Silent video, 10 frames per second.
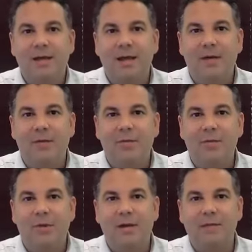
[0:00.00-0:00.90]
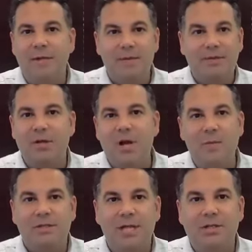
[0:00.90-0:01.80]
And and in between
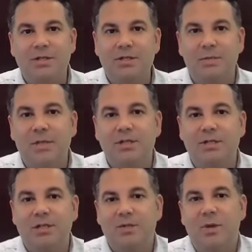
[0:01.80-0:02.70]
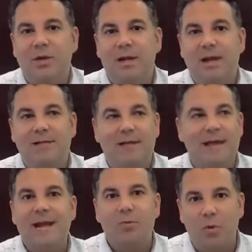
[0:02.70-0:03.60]
conversations, she mentioned that she wanted an,
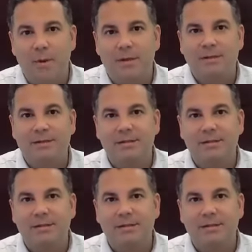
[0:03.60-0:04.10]
an iRobot.